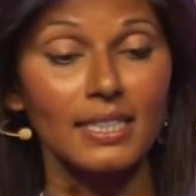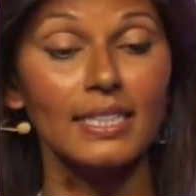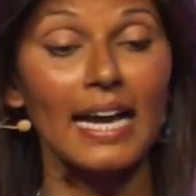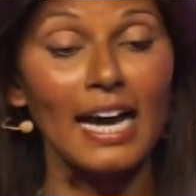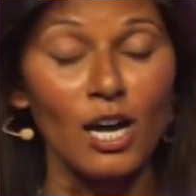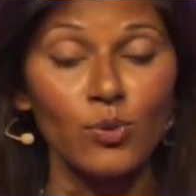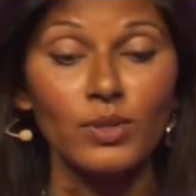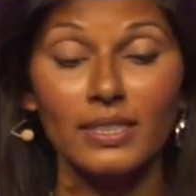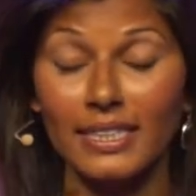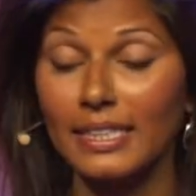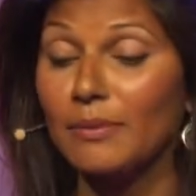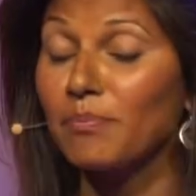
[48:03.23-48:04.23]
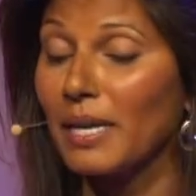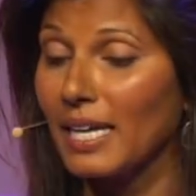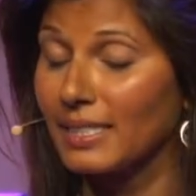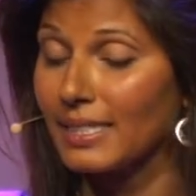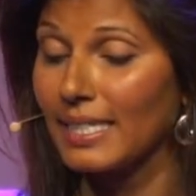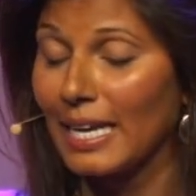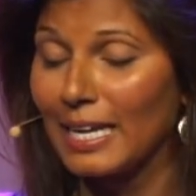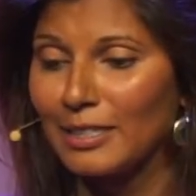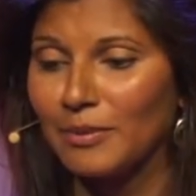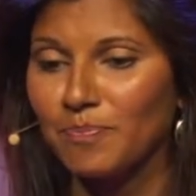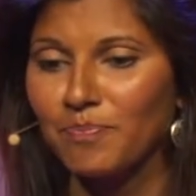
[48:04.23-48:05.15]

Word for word: how and the impact it had.